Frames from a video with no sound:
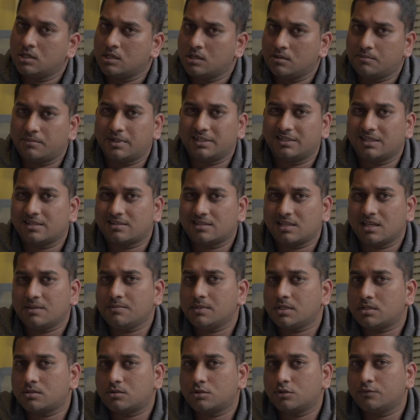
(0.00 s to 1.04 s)
But the same
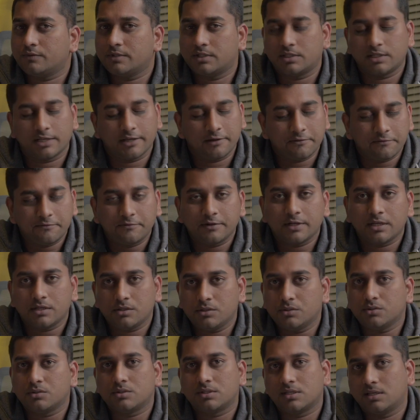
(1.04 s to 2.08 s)
is true with every
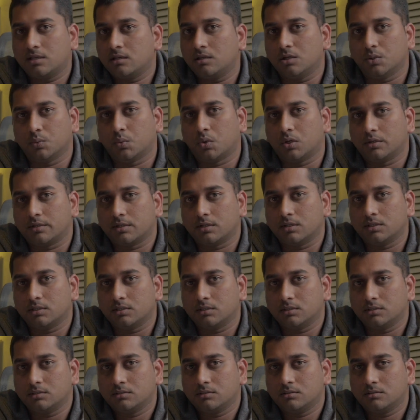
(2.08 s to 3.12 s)
new skill you want to
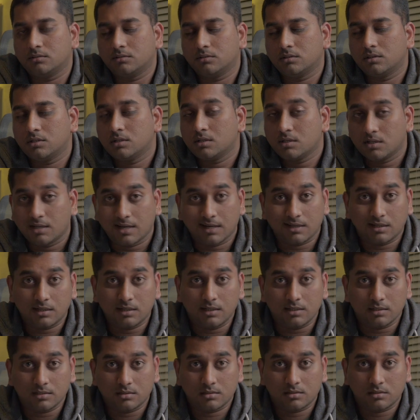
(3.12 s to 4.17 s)
learn, at
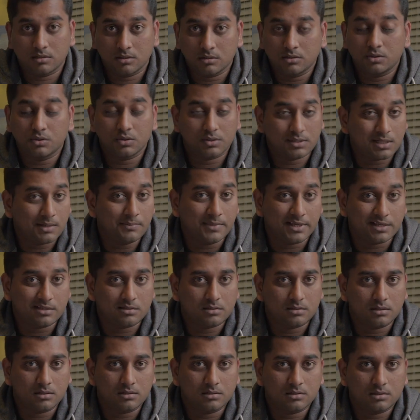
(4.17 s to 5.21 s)
least to some
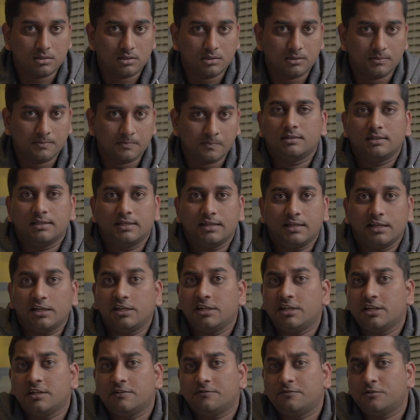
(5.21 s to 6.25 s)
extent.
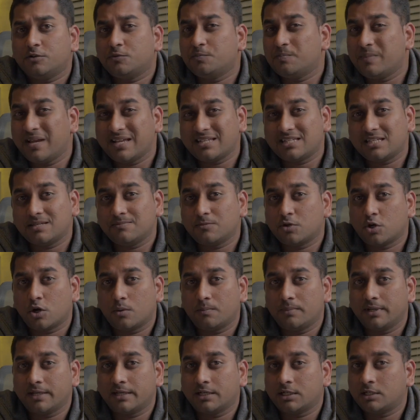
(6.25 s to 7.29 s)
Indian food may seem
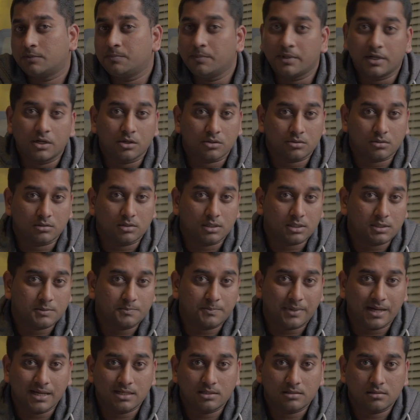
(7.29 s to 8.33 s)
complicated because of the
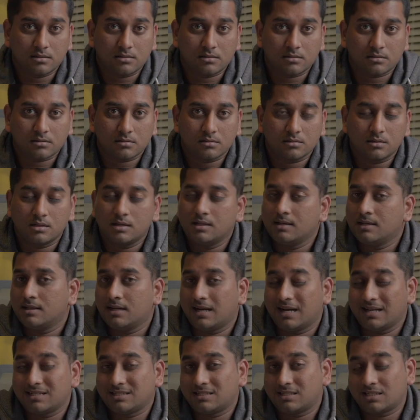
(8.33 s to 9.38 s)
spices,
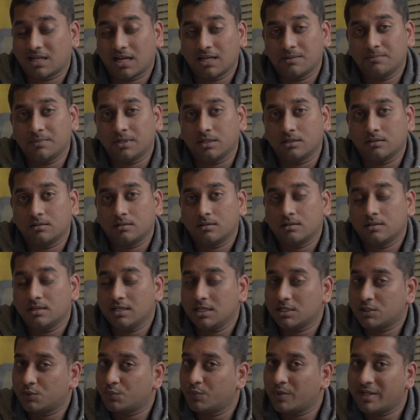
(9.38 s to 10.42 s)
and timing
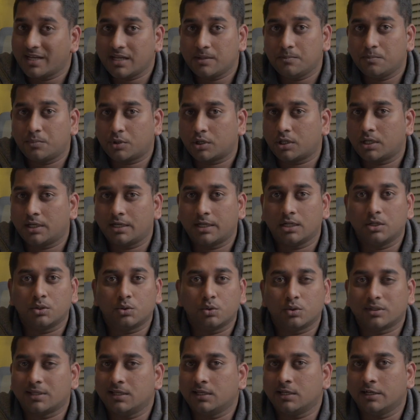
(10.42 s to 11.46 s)
is very important in
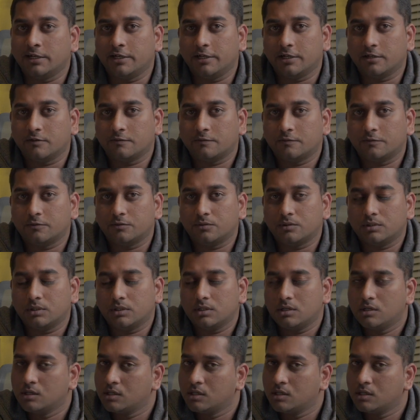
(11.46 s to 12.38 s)
cooking Indian food.